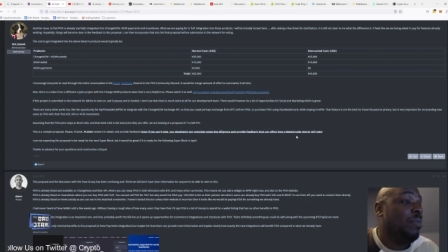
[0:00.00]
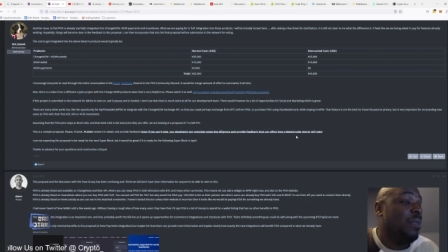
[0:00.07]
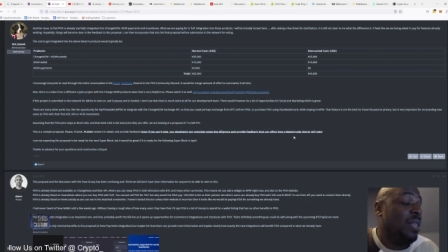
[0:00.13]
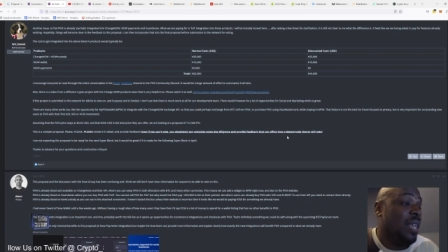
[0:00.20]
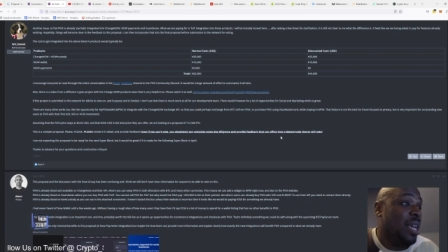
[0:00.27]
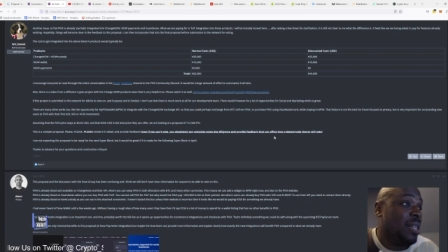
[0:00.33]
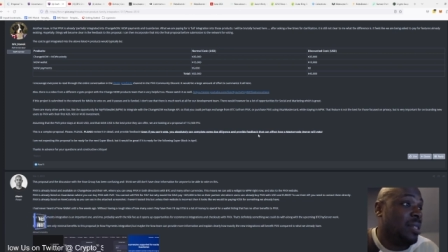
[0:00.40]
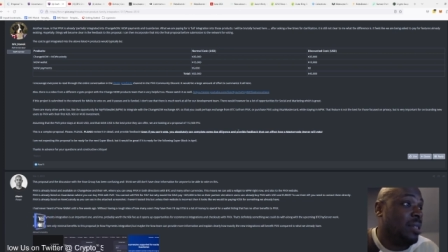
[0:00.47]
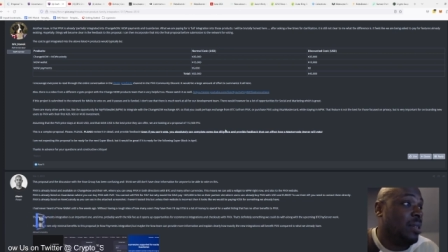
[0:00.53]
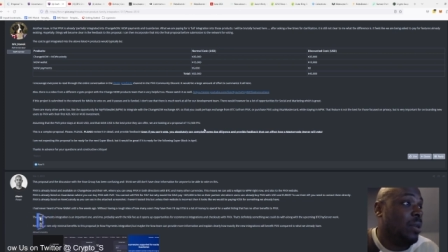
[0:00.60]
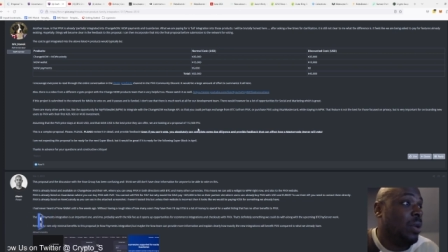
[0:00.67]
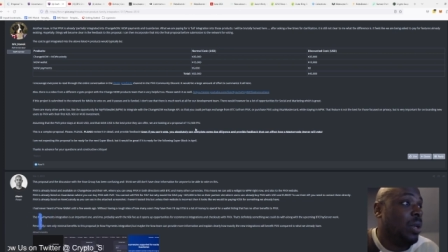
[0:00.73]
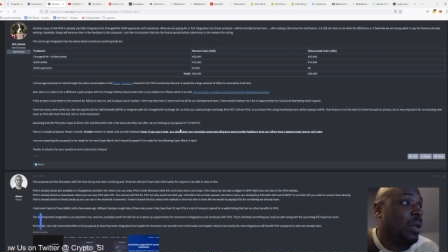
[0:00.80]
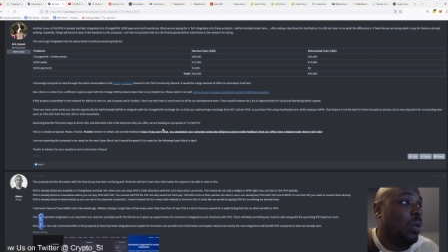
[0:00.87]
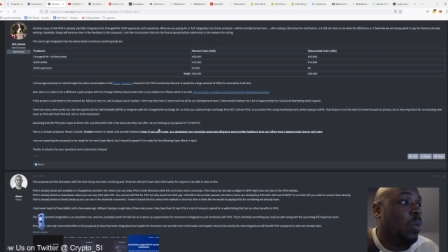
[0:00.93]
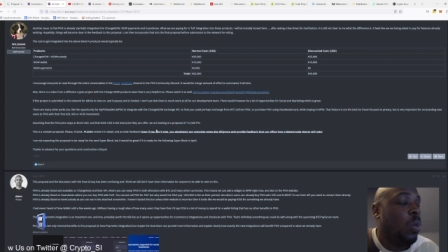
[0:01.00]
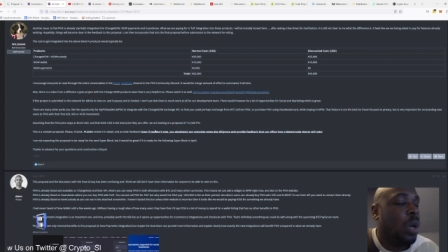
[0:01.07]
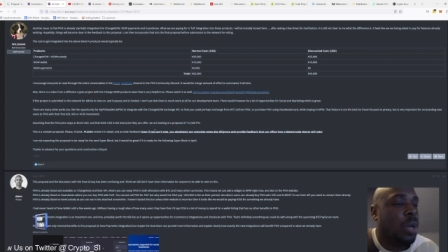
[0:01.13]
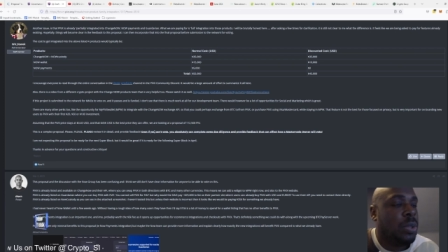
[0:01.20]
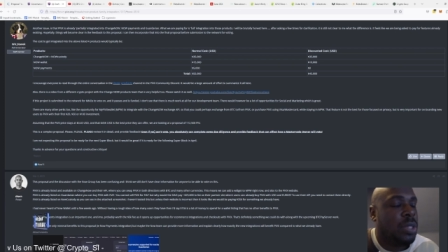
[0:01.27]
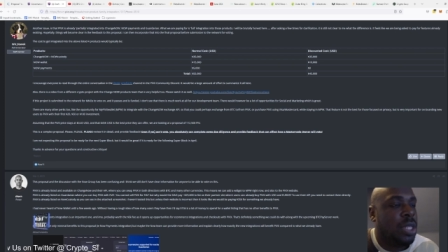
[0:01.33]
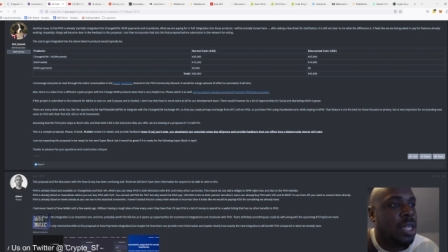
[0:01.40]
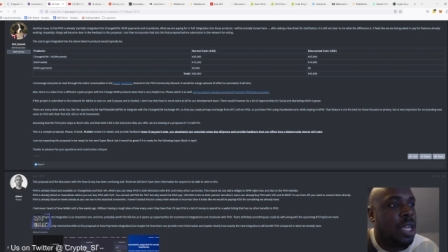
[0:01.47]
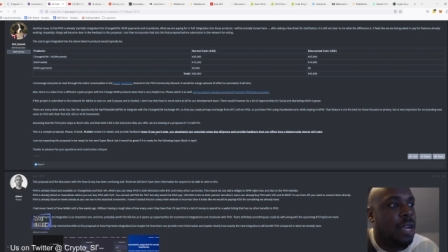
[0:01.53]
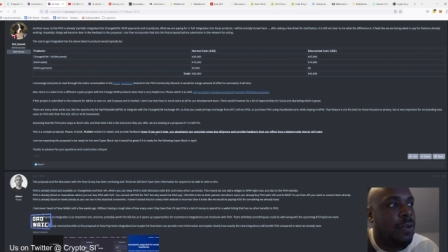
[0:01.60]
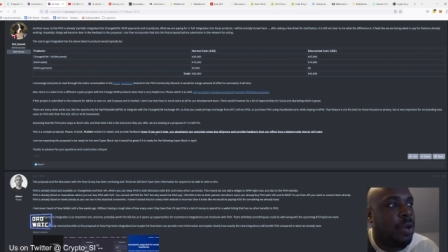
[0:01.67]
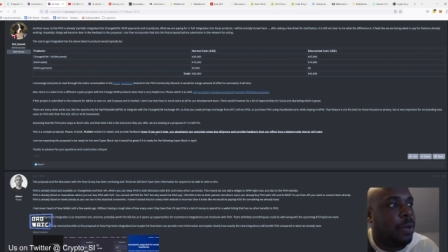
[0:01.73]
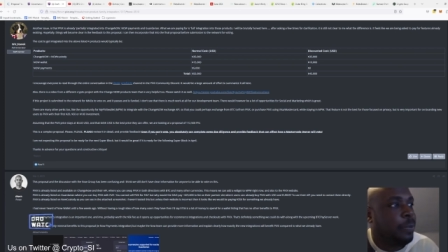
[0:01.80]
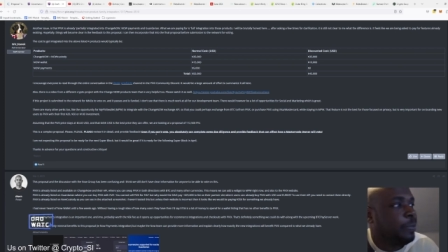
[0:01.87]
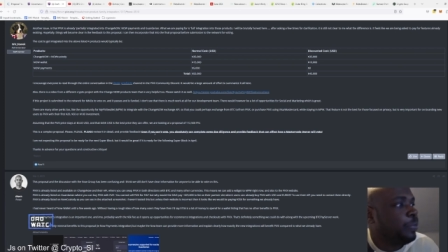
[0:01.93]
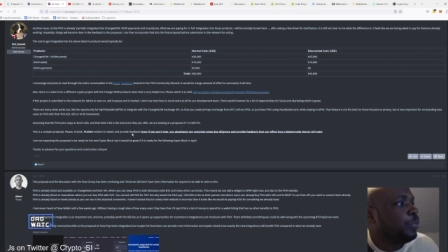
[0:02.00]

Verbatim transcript: Yes. Well said, Eric.